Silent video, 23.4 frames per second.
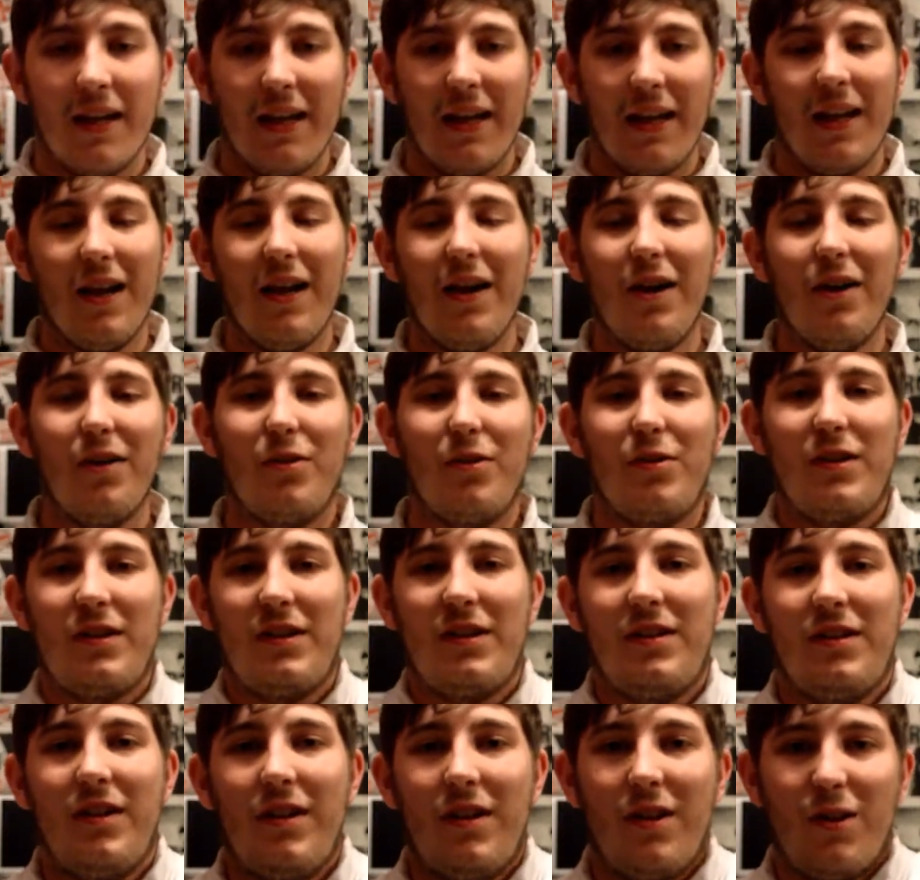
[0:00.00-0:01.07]
Hello!
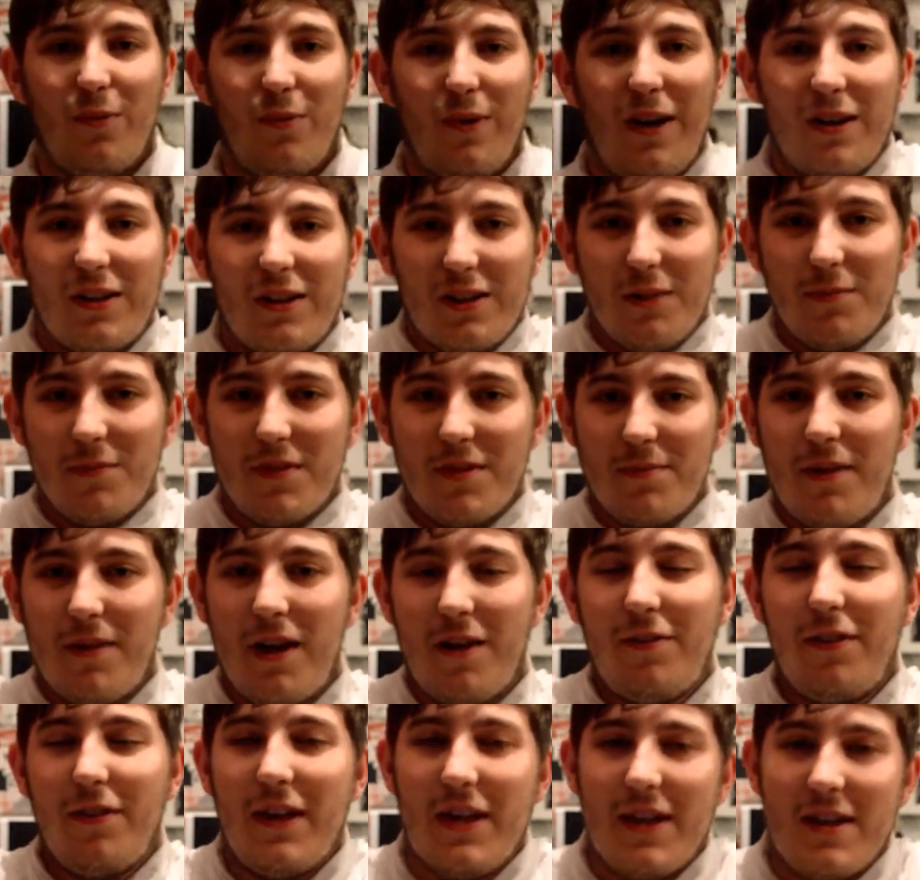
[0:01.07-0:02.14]
Welcome to my
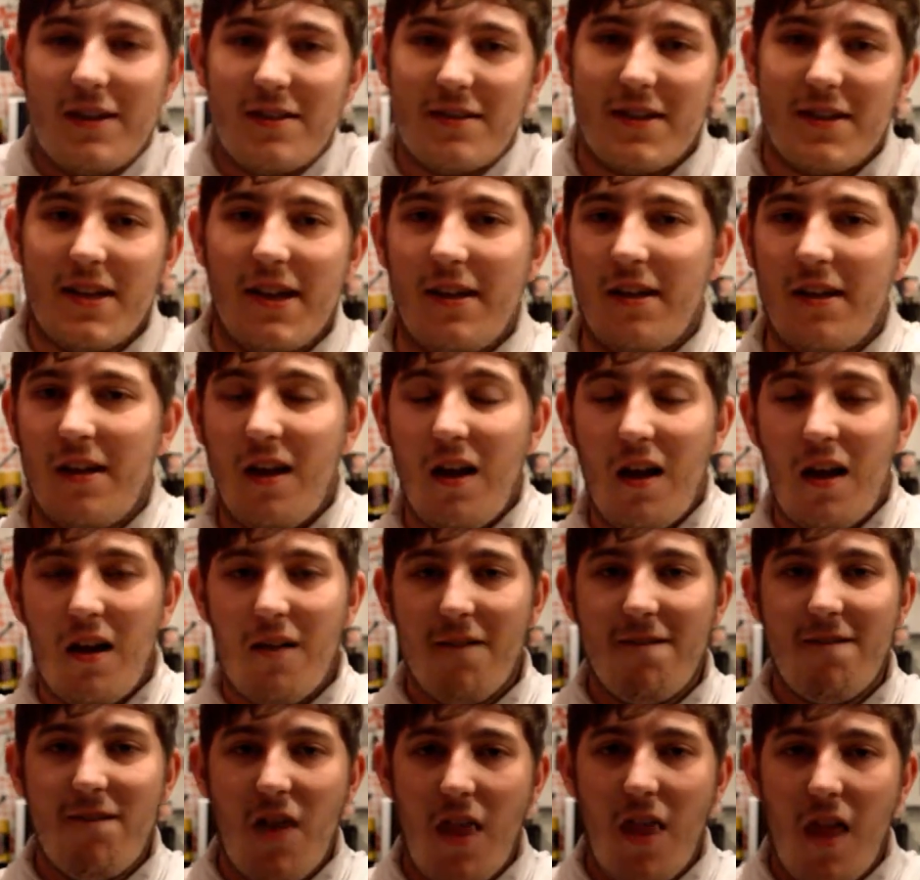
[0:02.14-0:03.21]
first
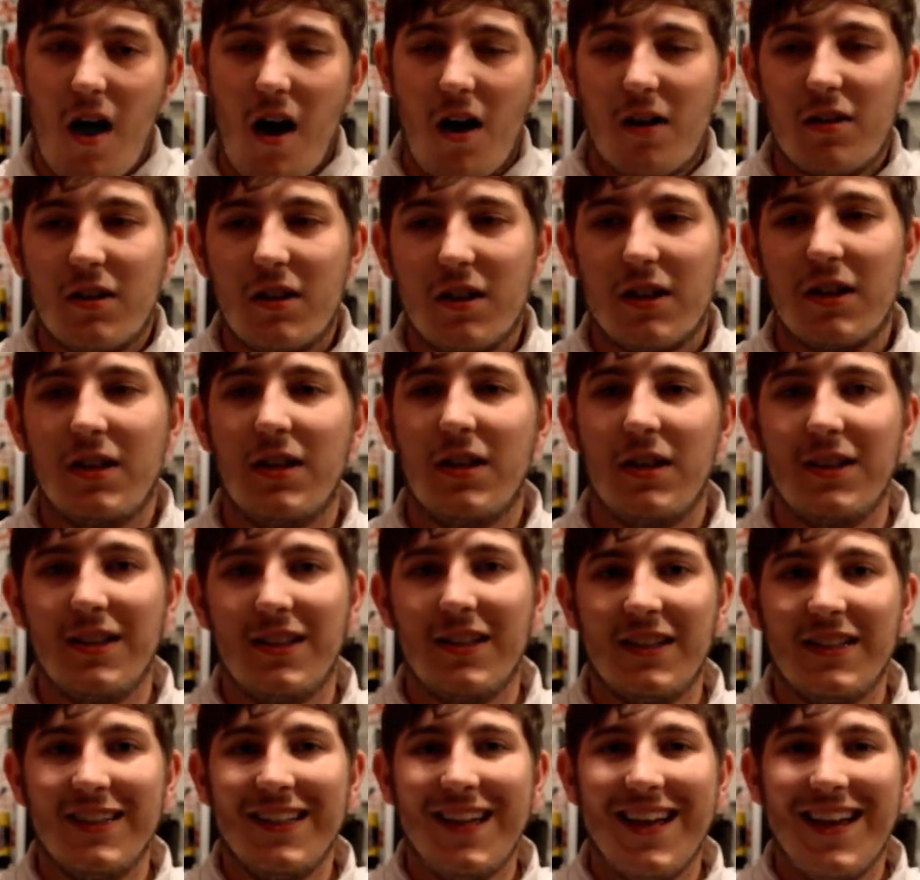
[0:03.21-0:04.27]
vlog.
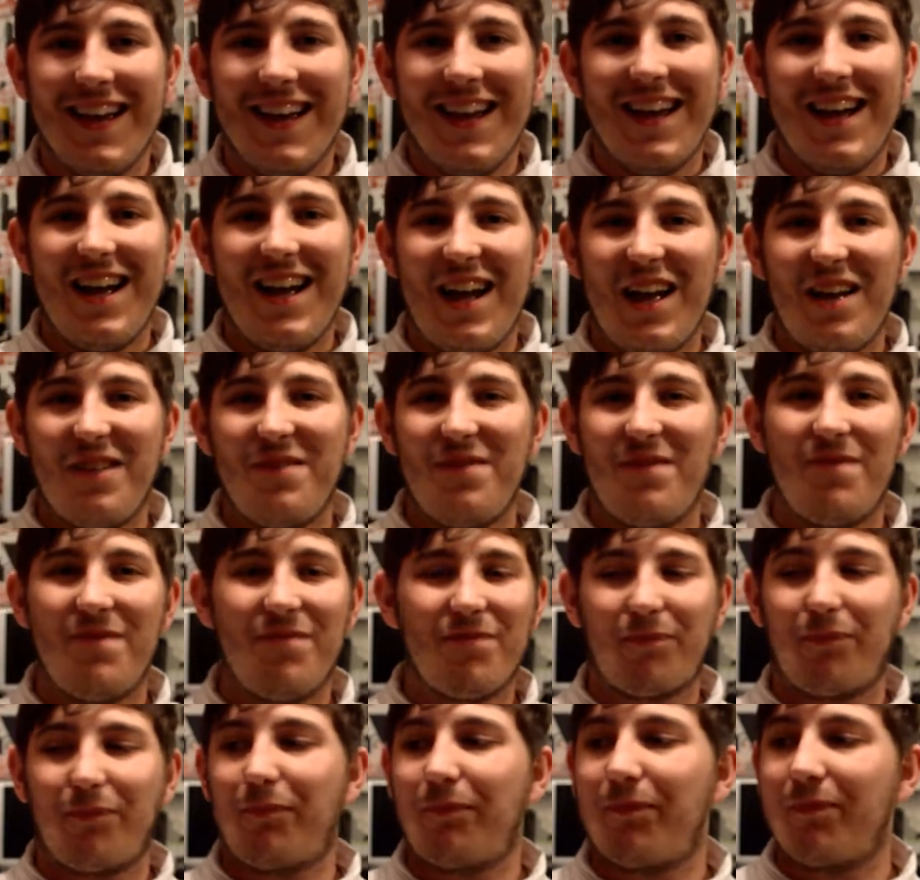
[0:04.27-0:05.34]
Here I'm
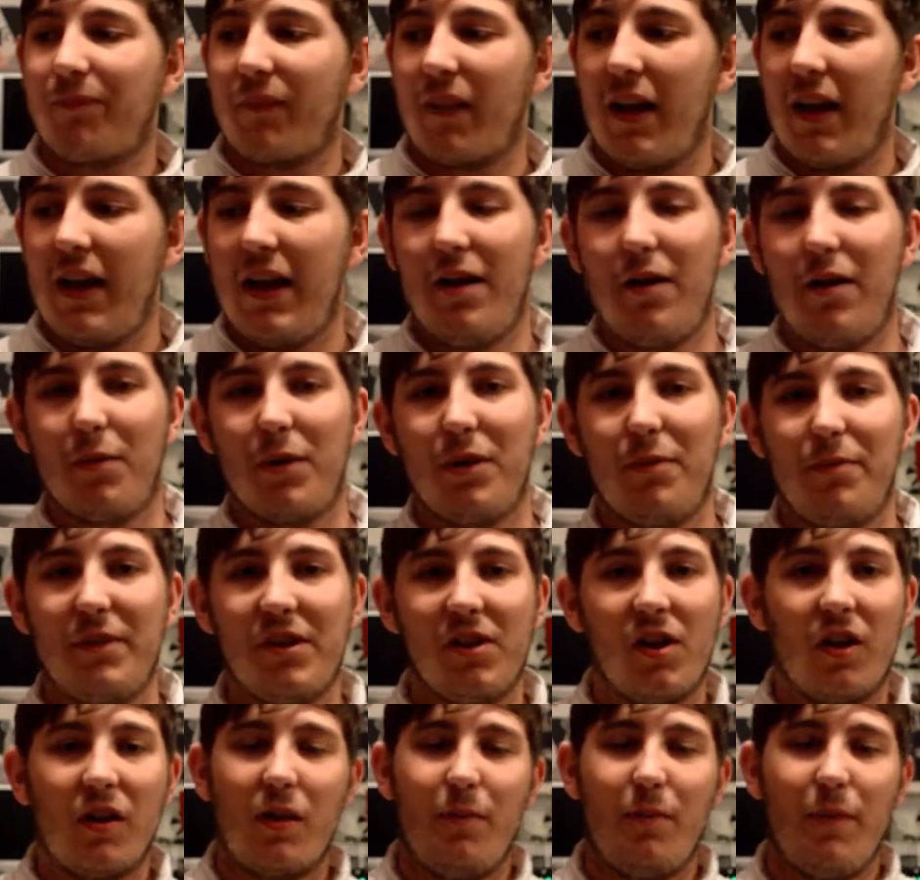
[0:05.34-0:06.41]
going to be
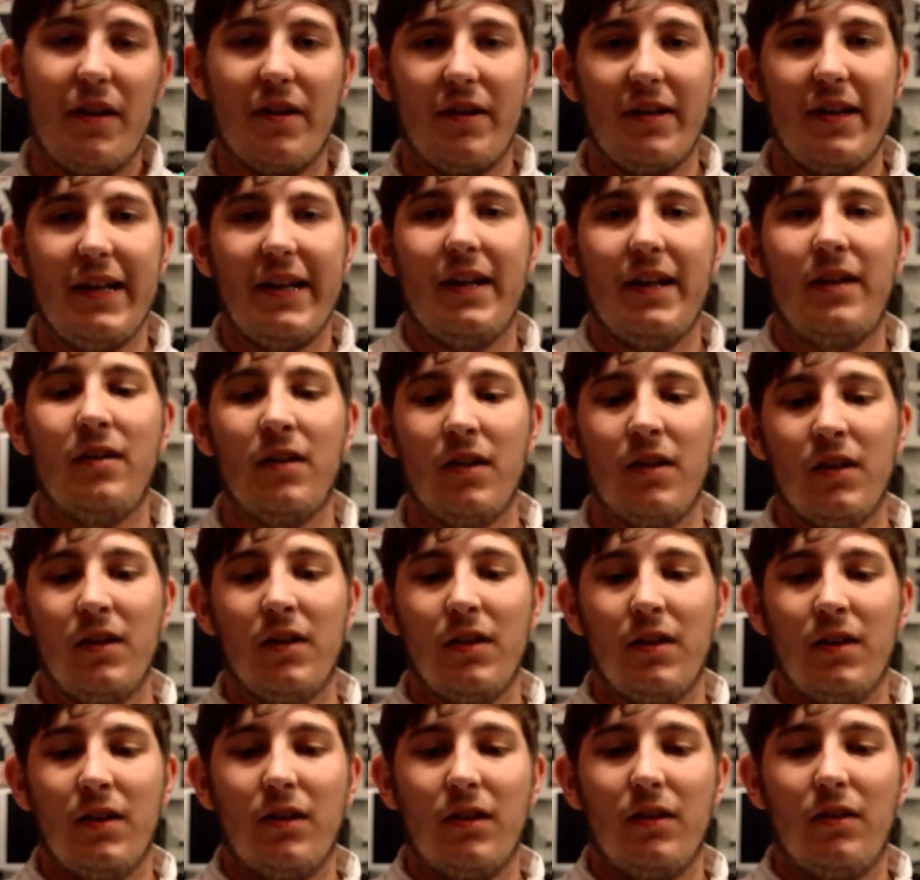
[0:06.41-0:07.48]
documenting
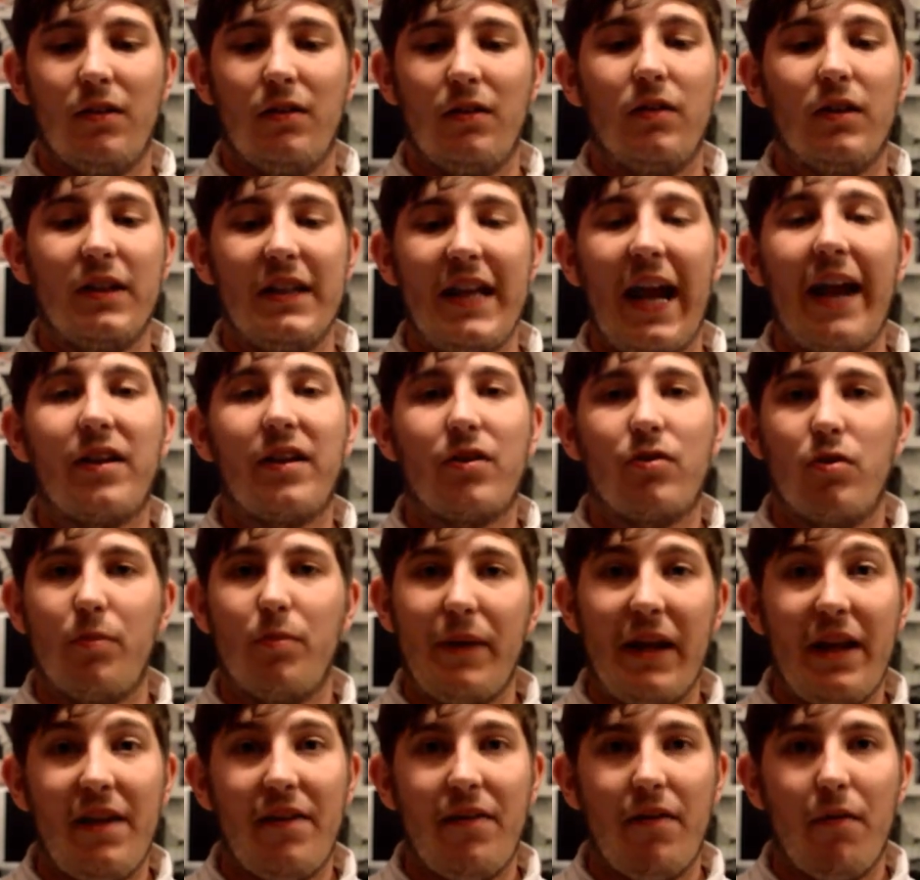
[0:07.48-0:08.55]
all the extra
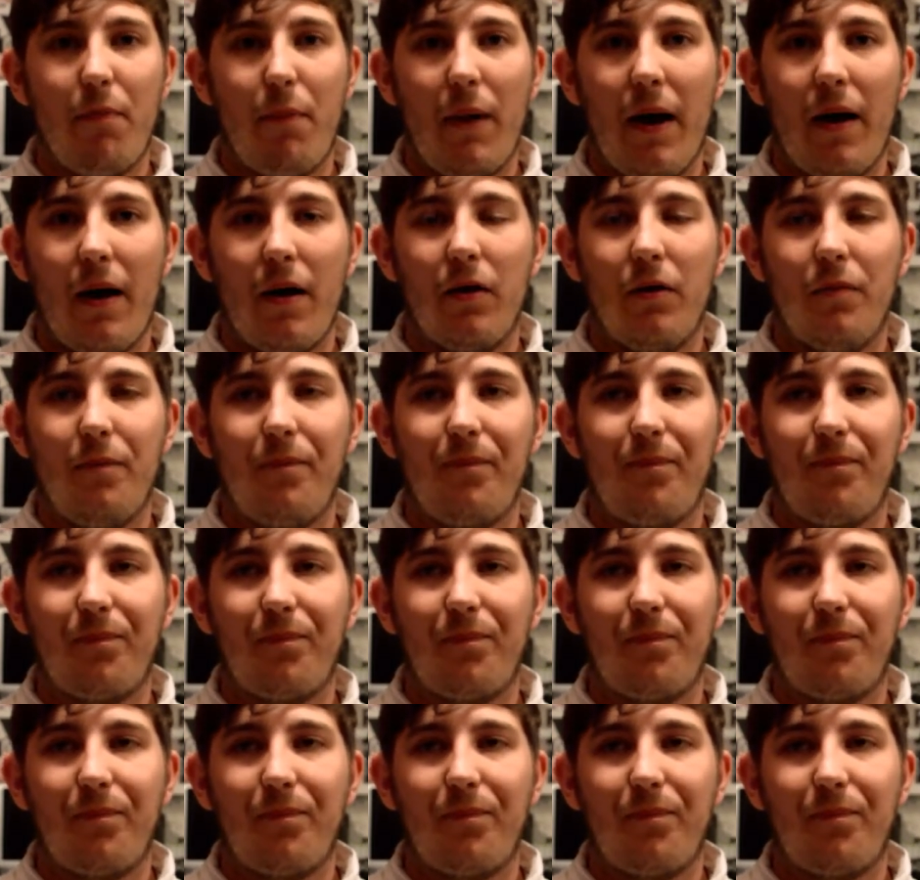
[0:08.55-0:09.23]
bits about